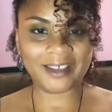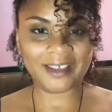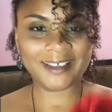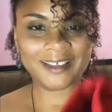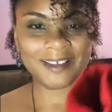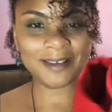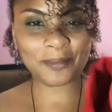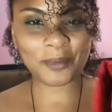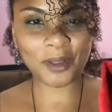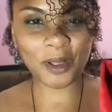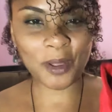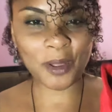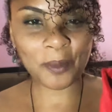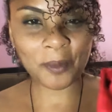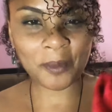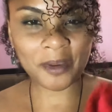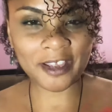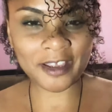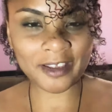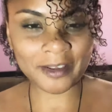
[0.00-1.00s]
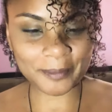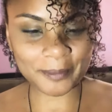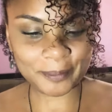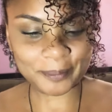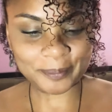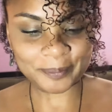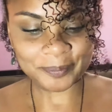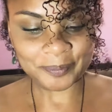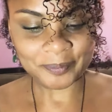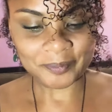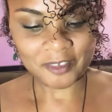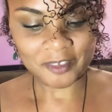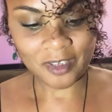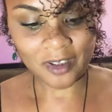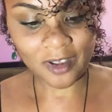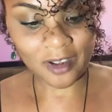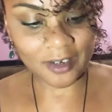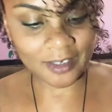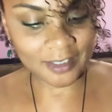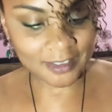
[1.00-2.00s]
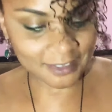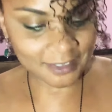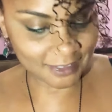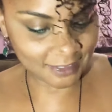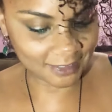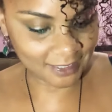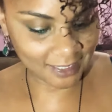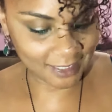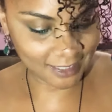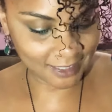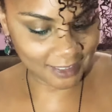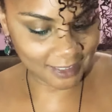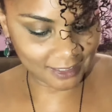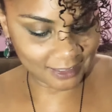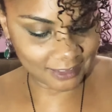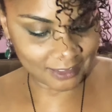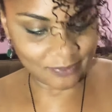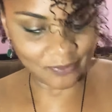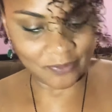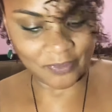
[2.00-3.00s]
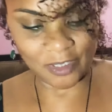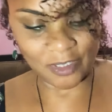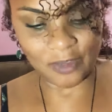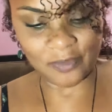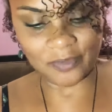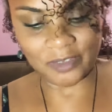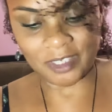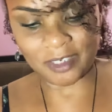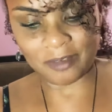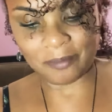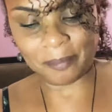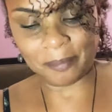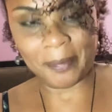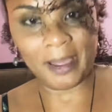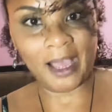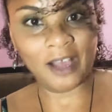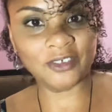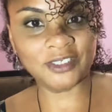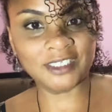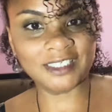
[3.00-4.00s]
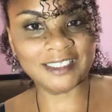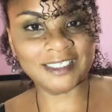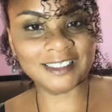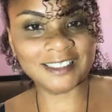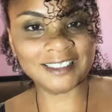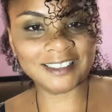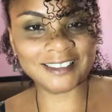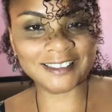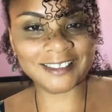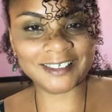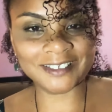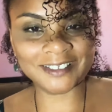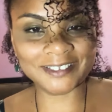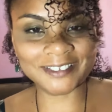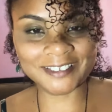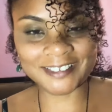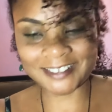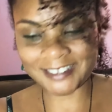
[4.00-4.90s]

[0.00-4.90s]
keep all my cards in these velvet pouches, so